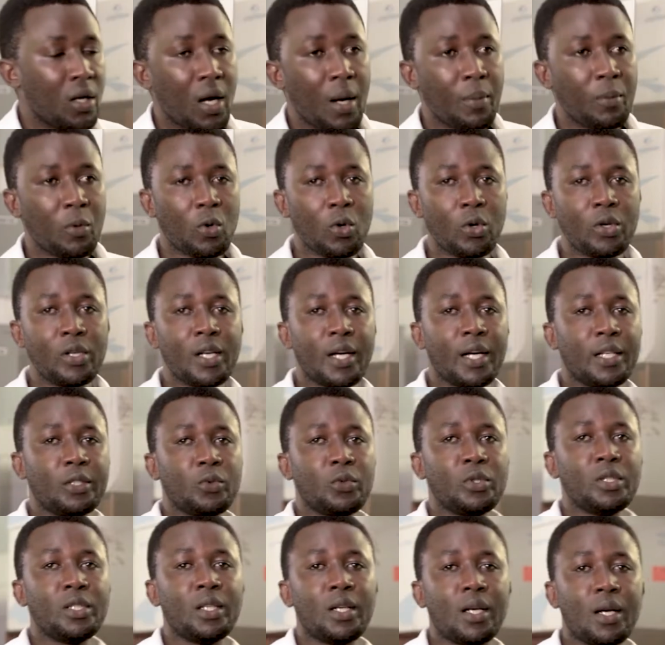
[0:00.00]
I'm called
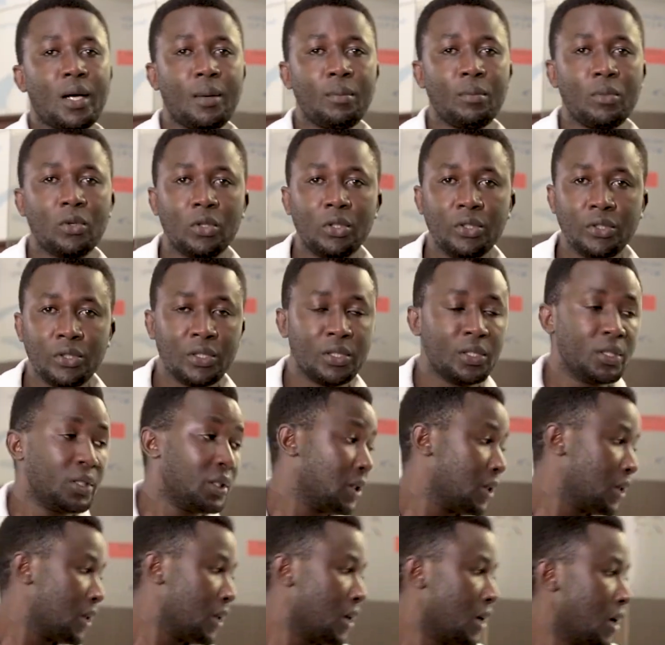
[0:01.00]
Atwine Ambrose.
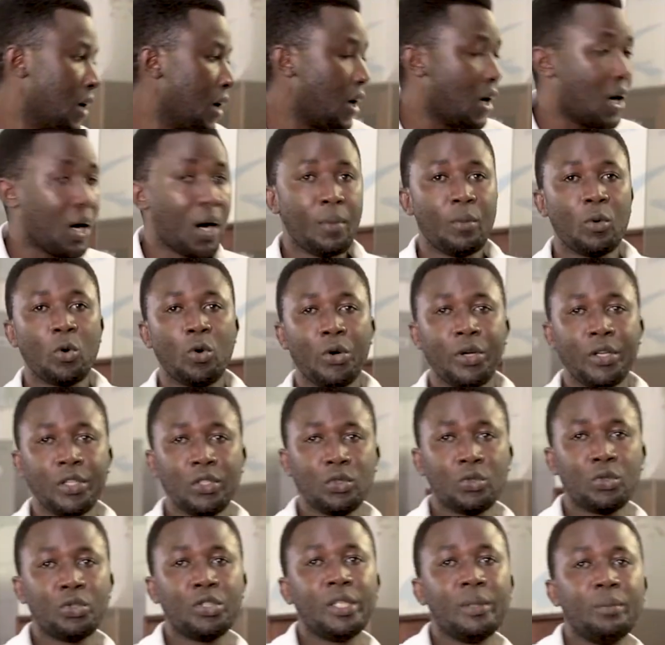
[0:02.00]
I'm going
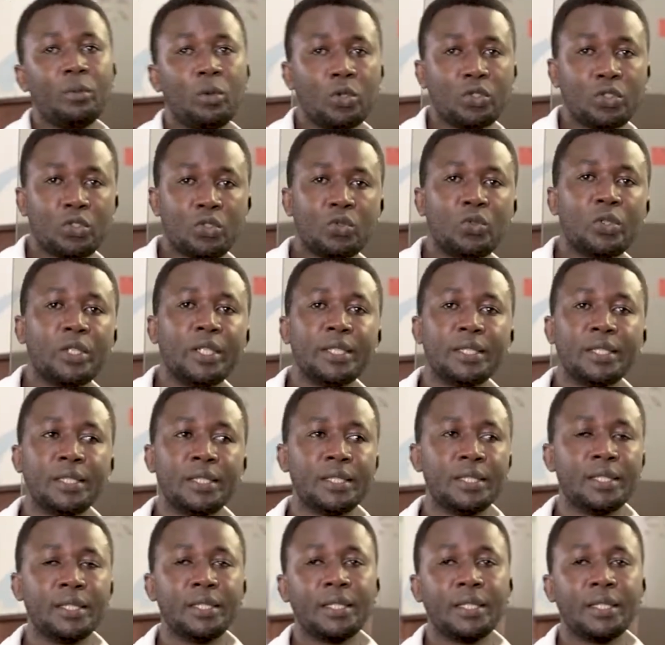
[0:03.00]
to demonstrate